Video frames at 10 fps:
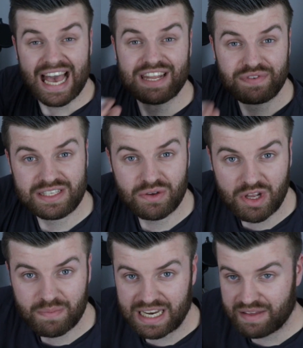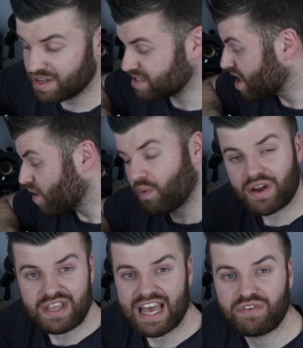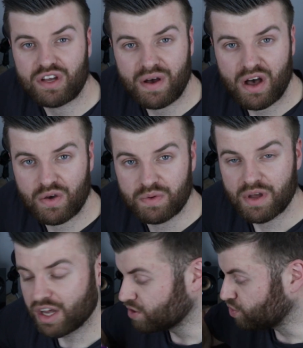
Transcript: And if you still don't believe us, why don't you have a go at home?